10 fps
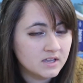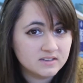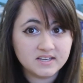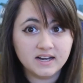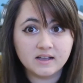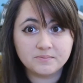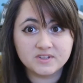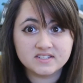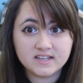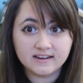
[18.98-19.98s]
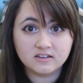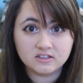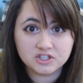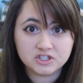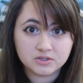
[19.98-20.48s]
setting up the
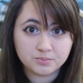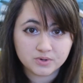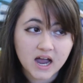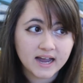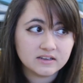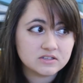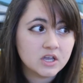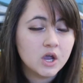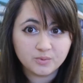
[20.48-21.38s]
stylish surprise.